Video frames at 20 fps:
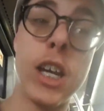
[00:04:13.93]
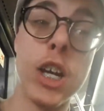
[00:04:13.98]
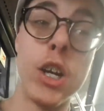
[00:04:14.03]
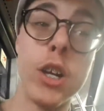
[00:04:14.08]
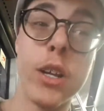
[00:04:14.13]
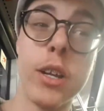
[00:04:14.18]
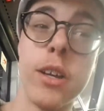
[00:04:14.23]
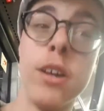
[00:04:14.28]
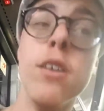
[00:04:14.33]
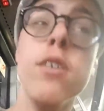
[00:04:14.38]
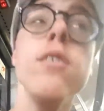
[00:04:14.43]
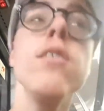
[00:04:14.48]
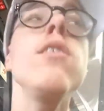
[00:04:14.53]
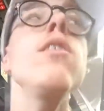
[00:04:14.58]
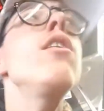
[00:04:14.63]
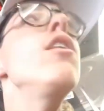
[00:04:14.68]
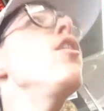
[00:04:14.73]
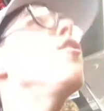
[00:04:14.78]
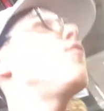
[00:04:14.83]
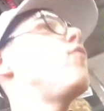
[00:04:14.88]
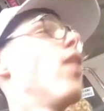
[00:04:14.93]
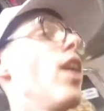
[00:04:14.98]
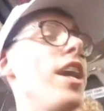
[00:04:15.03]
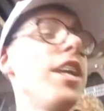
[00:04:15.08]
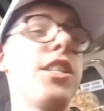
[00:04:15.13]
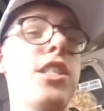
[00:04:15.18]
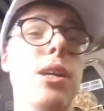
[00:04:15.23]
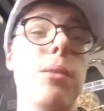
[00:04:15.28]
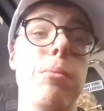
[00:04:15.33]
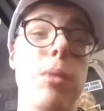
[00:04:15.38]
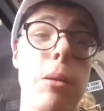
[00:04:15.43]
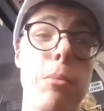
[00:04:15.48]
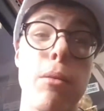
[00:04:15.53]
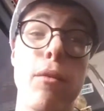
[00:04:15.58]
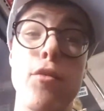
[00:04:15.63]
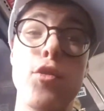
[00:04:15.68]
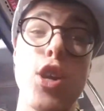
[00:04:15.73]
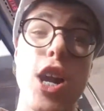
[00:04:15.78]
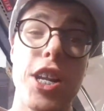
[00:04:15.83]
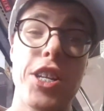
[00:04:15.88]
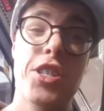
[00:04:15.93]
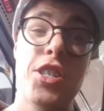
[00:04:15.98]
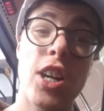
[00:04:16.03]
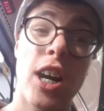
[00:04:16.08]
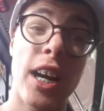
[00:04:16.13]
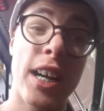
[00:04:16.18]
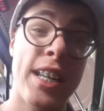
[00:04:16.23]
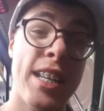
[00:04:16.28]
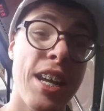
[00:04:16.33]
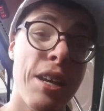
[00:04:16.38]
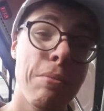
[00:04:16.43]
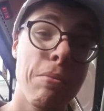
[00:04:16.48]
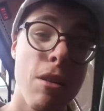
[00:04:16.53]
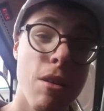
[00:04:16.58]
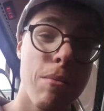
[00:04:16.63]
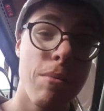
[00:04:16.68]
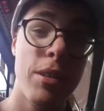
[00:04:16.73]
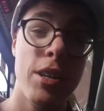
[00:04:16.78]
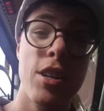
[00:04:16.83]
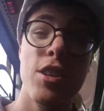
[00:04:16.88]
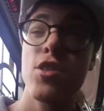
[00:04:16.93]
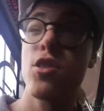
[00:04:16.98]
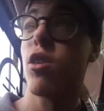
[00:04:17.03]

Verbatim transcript: go to find some type of Jetstar team member to